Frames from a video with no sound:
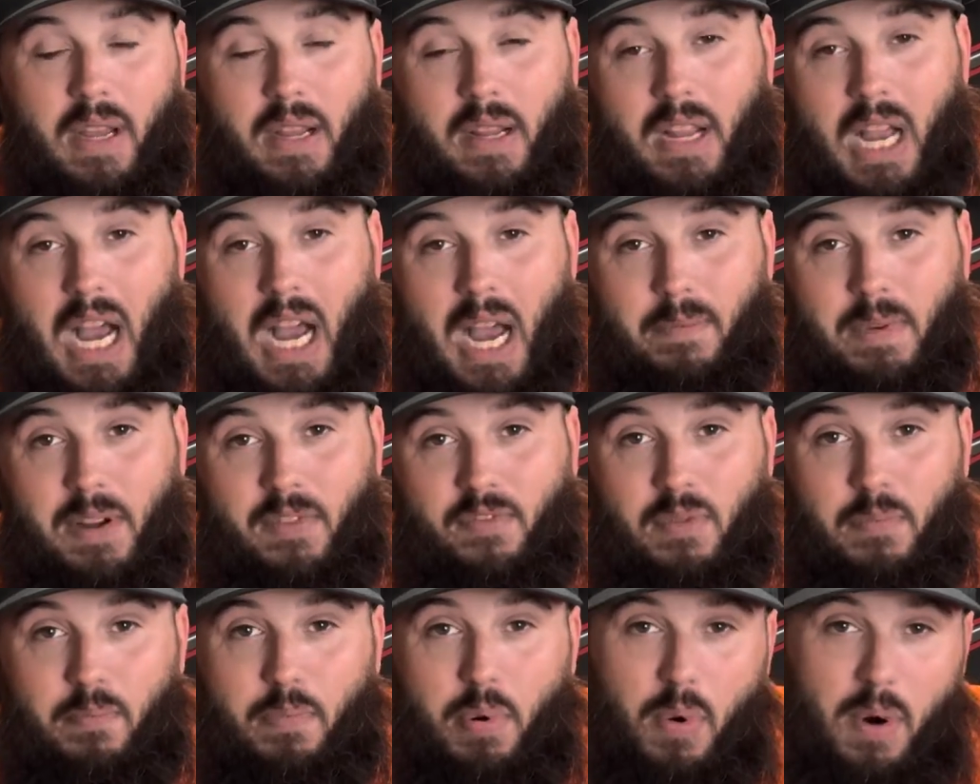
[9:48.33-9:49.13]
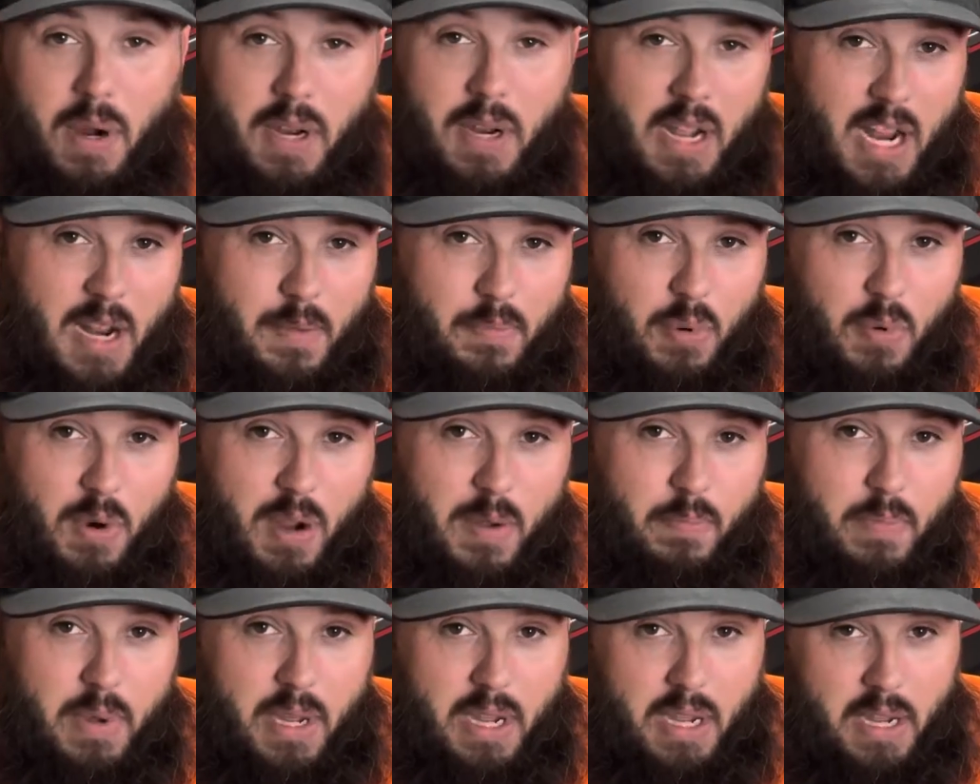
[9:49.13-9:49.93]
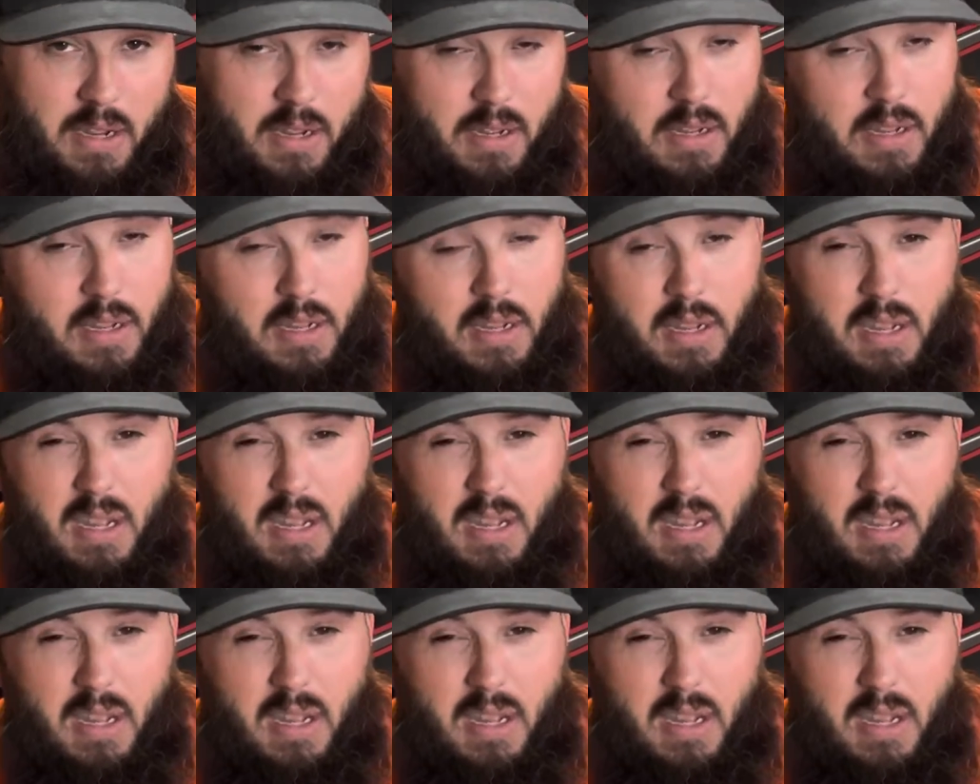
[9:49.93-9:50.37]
It got me from point A to point B,